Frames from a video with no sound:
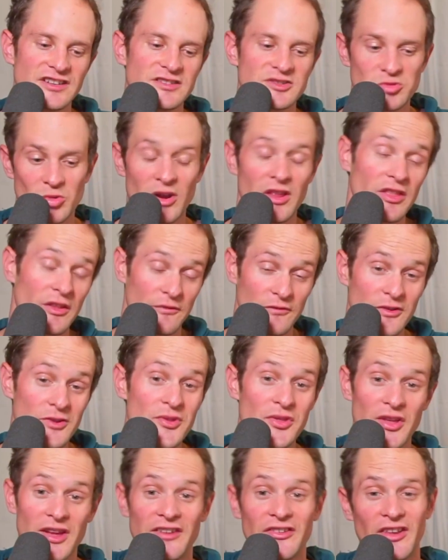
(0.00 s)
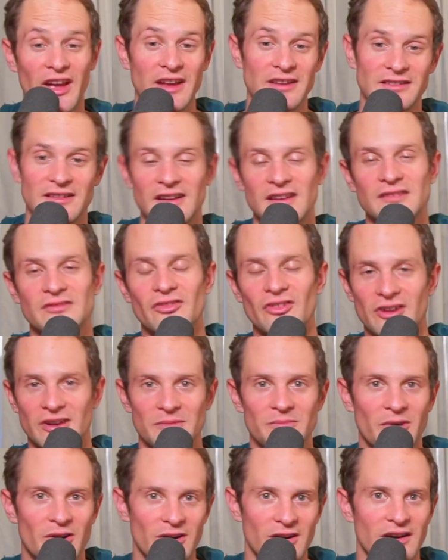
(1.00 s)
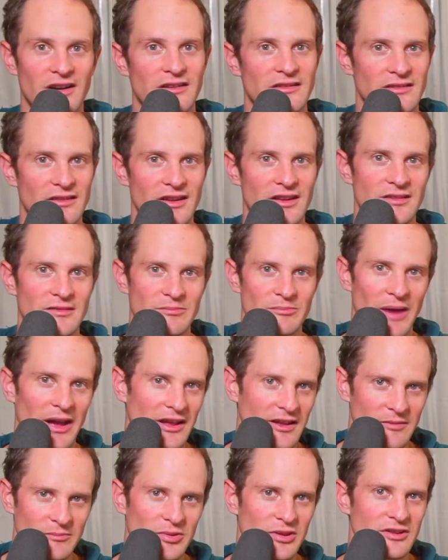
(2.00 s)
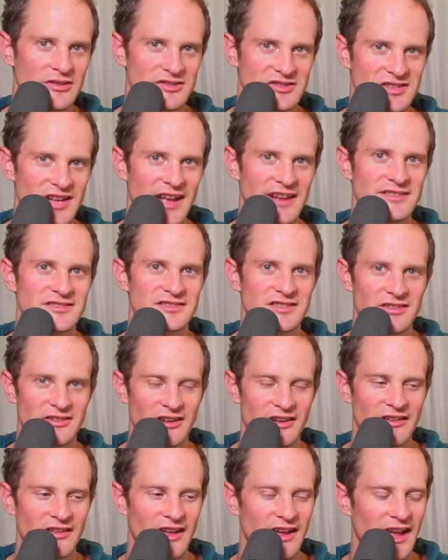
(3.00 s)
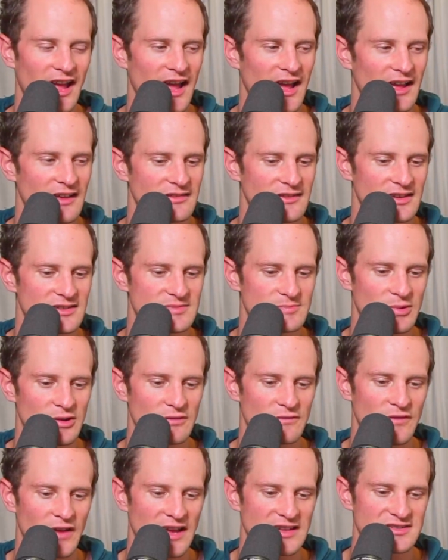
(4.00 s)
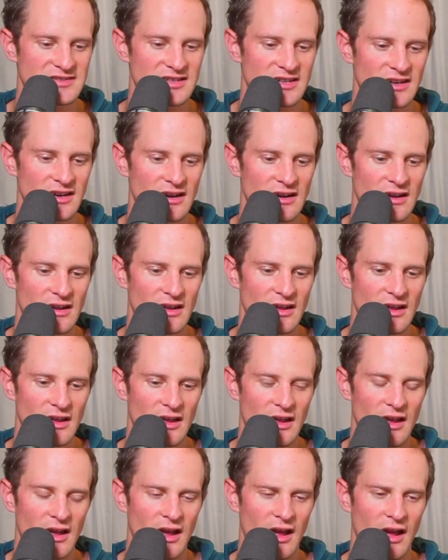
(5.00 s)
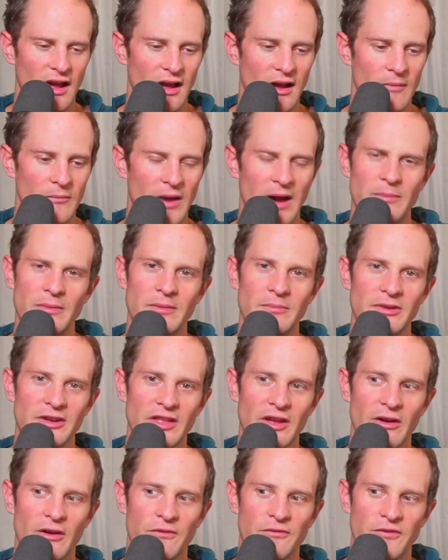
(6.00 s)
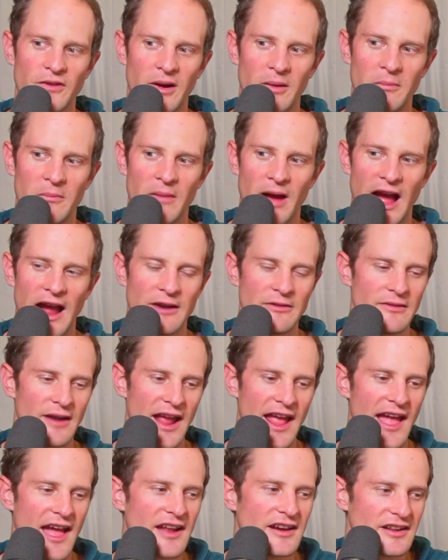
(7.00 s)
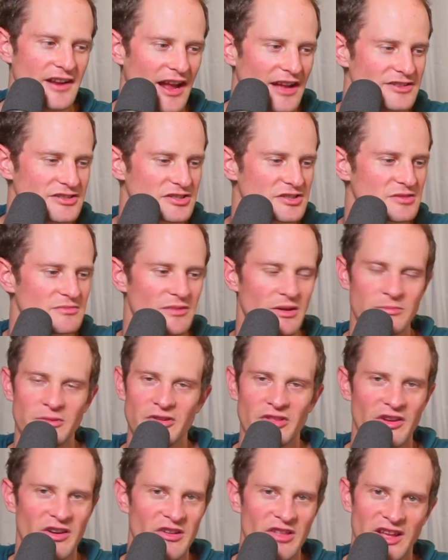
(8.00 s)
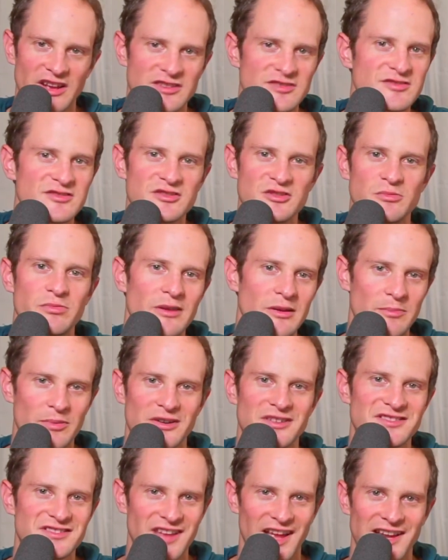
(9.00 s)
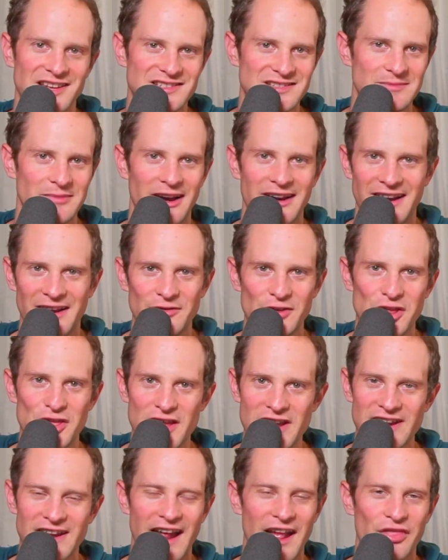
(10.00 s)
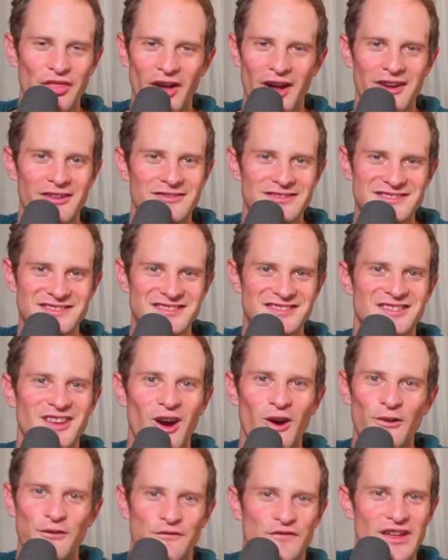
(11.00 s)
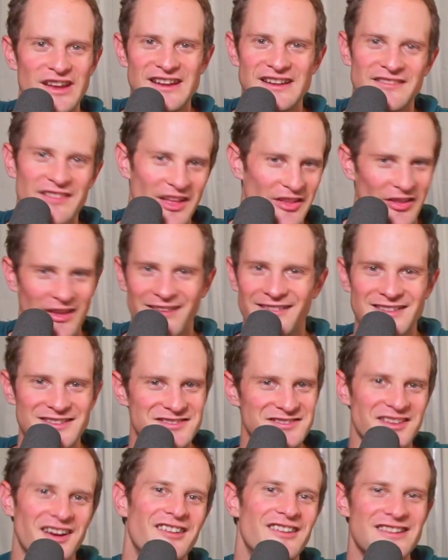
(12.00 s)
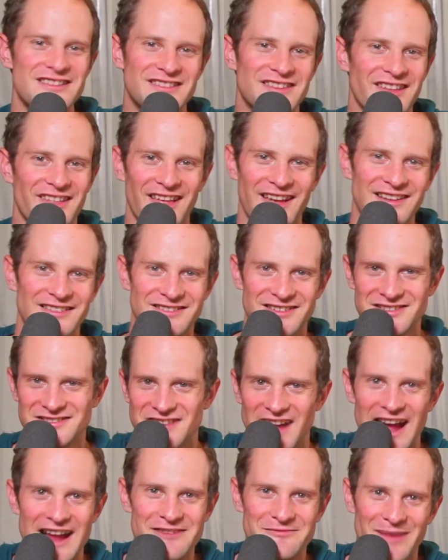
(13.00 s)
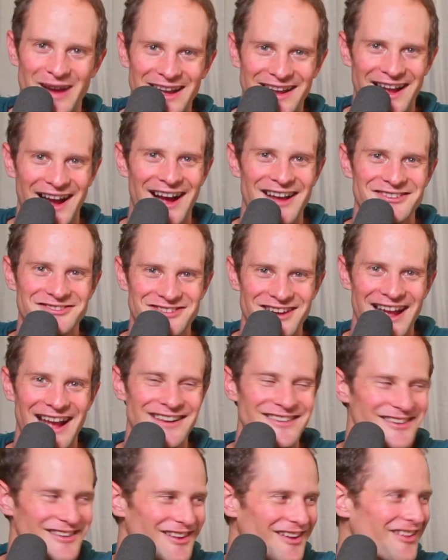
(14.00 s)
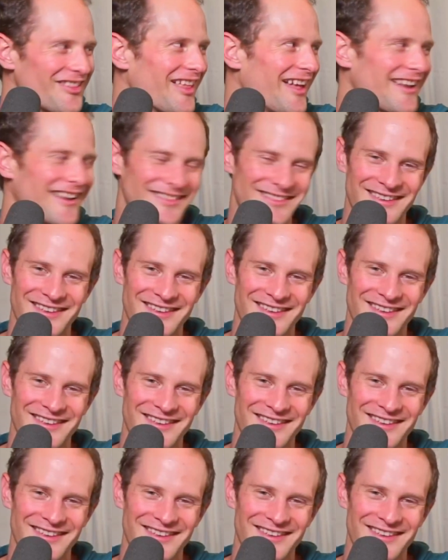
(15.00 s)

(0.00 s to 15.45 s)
it was one of the few things I did learn more in my computer science degree. Like I had this professor, I remember they were from Iran, and I just remember they're like super precise about everything. And I thought it was so fitting that they were so into like design by contract, you know, like